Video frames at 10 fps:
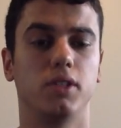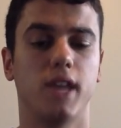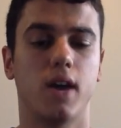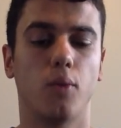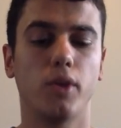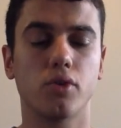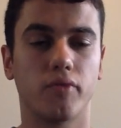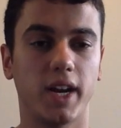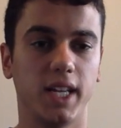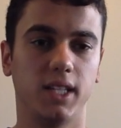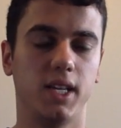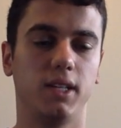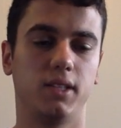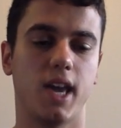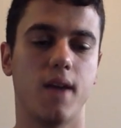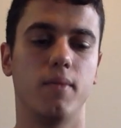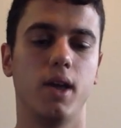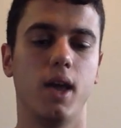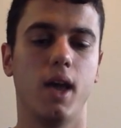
Now, when you're reading in the exam,